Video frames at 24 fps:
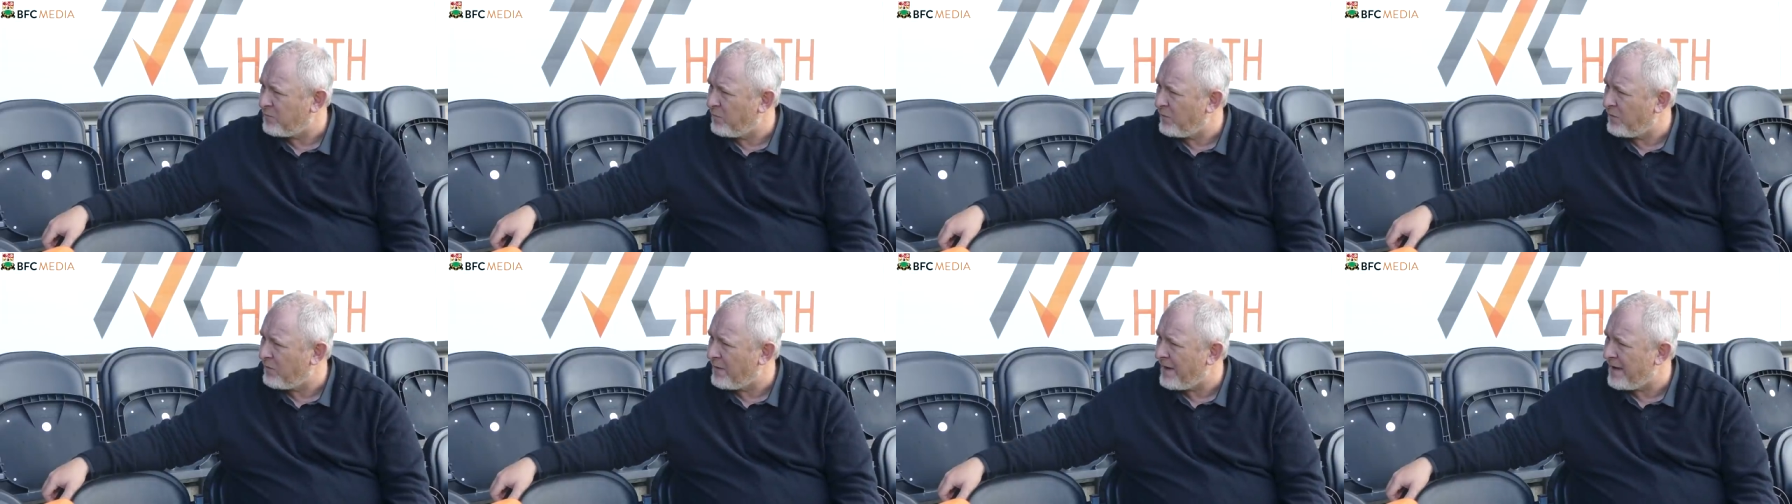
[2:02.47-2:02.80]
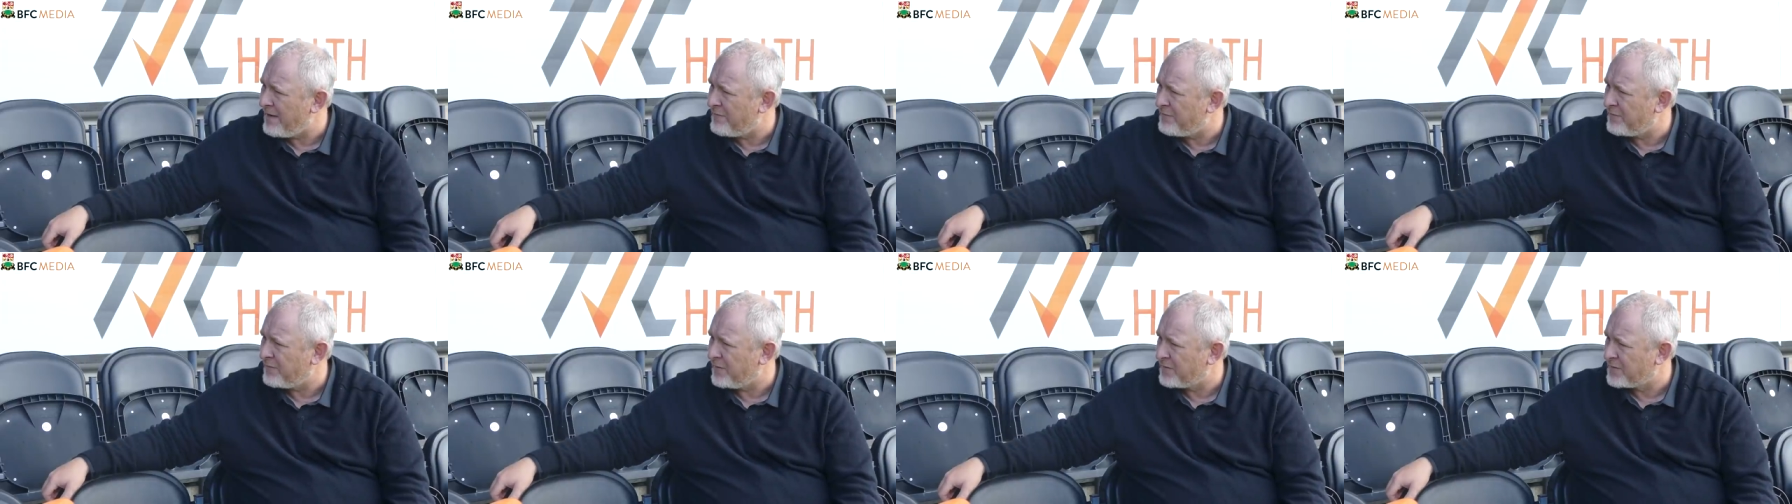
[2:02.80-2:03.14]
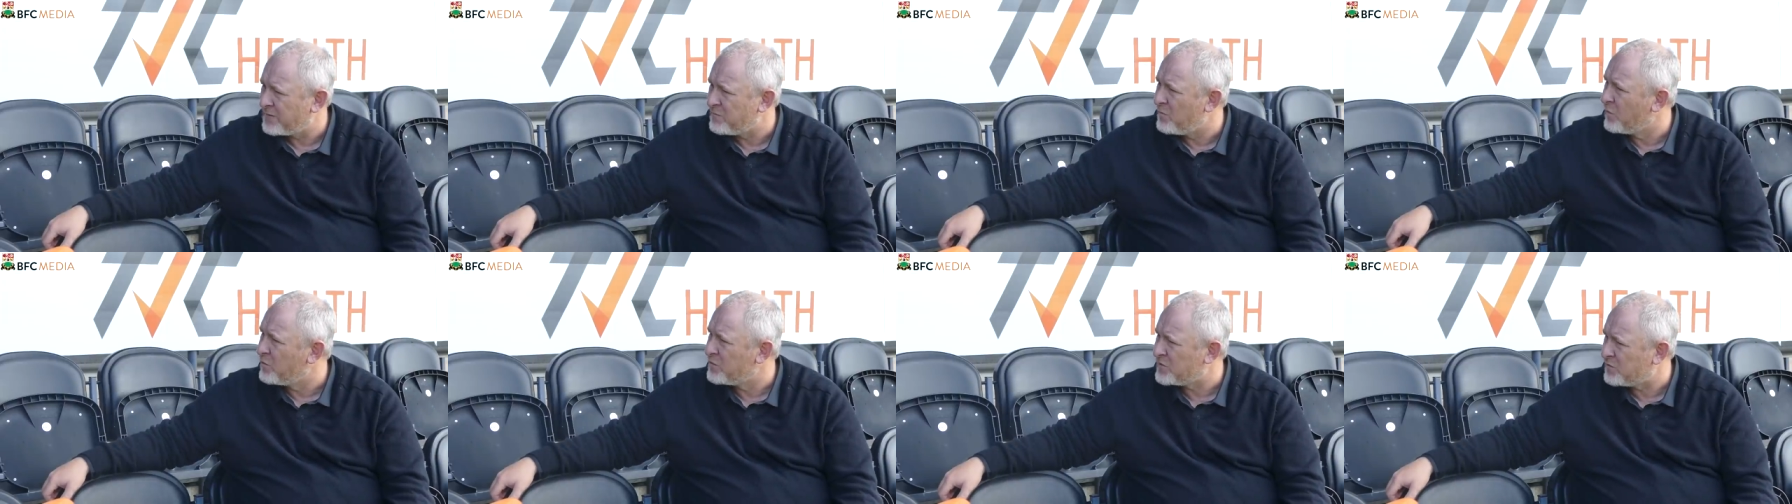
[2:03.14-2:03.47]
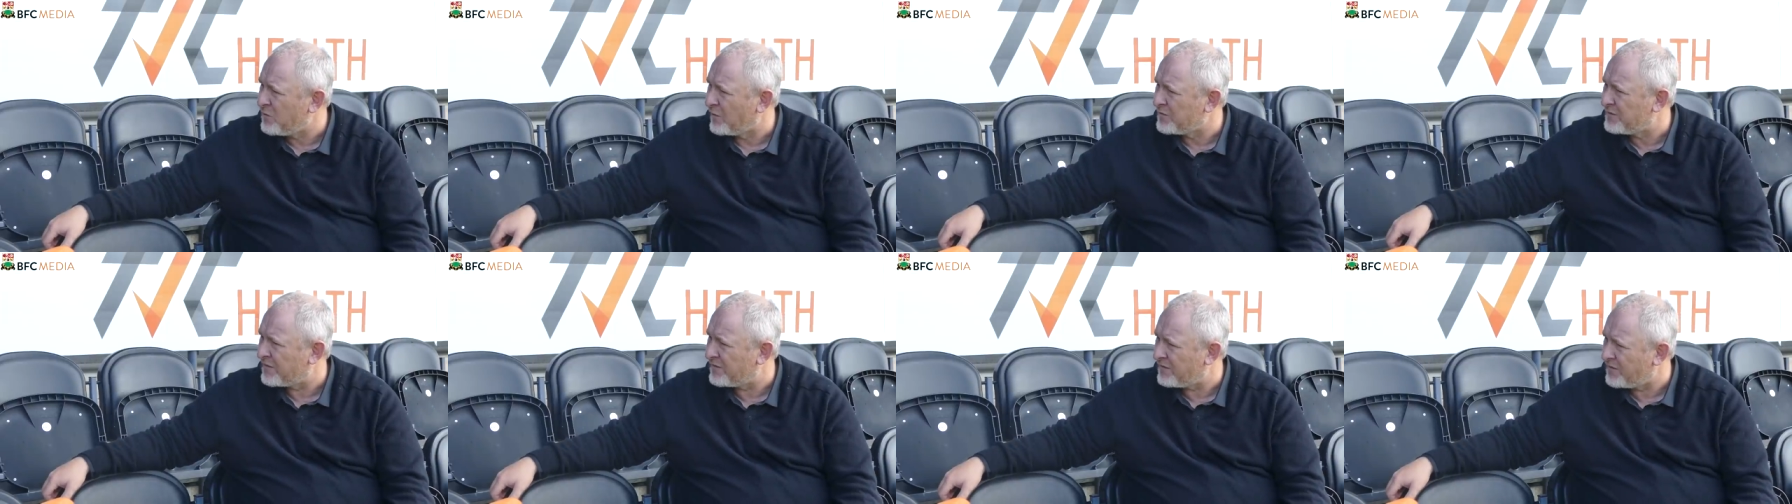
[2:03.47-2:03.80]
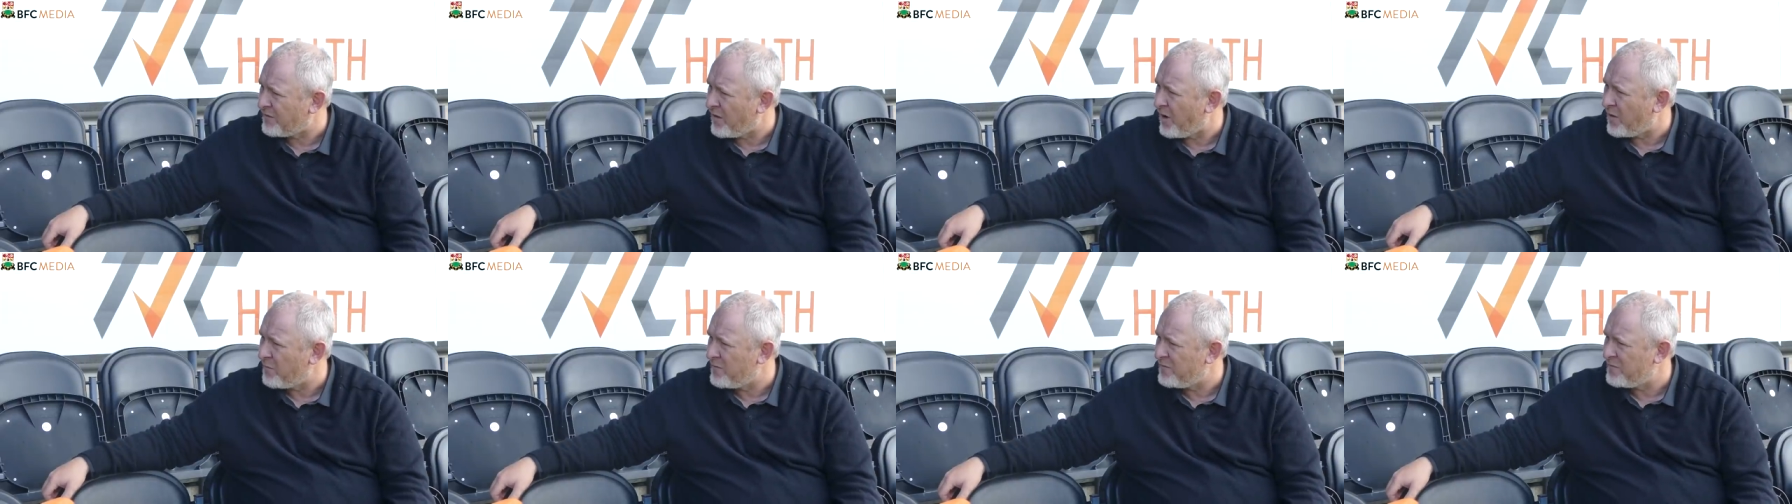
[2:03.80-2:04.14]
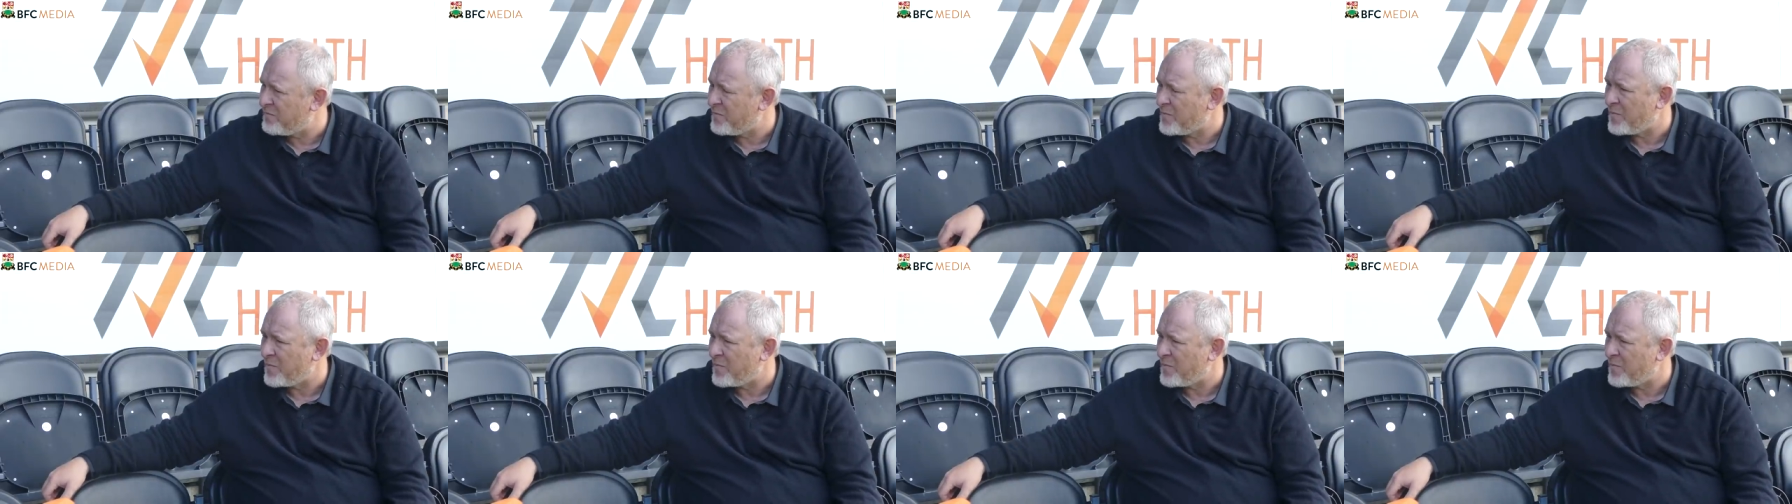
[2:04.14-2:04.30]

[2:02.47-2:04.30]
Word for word: we'll have a small squad to start with.